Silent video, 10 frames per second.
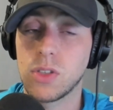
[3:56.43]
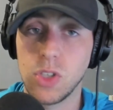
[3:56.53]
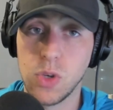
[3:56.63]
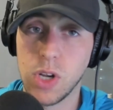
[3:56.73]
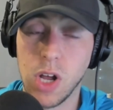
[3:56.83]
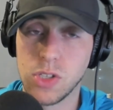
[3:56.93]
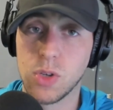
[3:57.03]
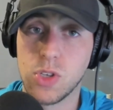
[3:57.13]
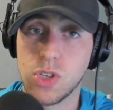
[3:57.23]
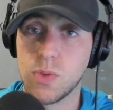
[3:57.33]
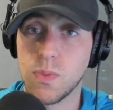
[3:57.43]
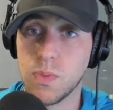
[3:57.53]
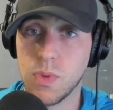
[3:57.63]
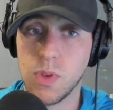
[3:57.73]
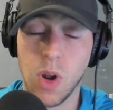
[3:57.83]
you could also,
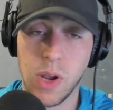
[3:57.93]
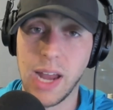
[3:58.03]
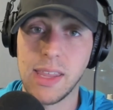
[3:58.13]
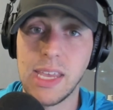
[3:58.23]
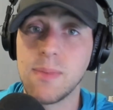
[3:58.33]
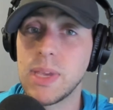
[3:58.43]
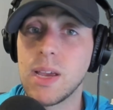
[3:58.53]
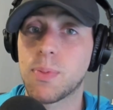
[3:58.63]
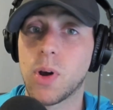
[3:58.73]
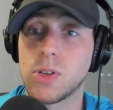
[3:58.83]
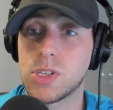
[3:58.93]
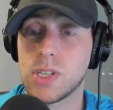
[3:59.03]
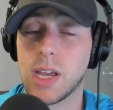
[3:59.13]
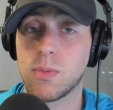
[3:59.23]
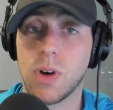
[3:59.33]
you know, kind of the EB approach is
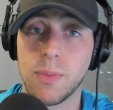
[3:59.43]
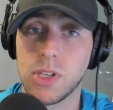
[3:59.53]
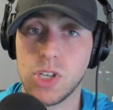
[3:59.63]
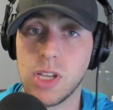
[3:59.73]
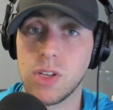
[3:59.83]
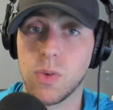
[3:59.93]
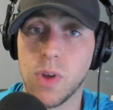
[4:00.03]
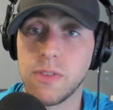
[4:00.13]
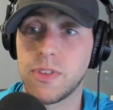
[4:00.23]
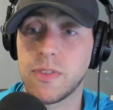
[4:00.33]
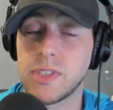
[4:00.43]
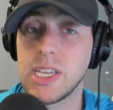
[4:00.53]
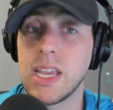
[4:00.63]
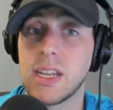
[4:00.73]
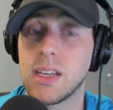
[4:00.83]
like, well, I'm going to train you to run
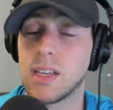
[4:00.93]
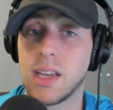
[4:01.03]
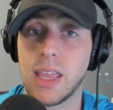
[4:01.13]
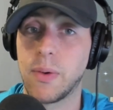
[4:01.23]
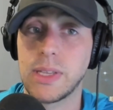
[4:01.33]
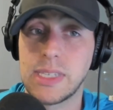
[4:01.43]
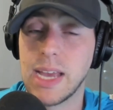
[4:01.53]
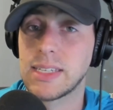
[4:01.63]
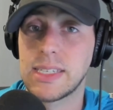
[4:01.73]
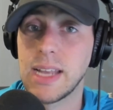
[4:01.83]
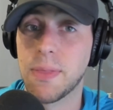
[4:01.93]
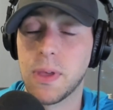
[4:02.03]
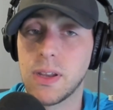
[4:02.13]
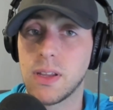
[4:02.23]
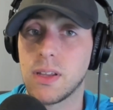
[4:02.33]
15 and that way, 10's
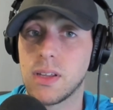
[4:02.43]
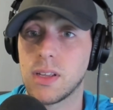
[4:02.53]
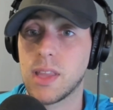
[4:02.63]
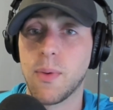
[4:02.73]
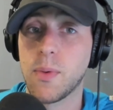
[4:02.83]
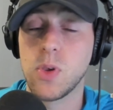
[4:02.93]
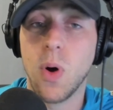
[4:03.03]
nothing. That way, when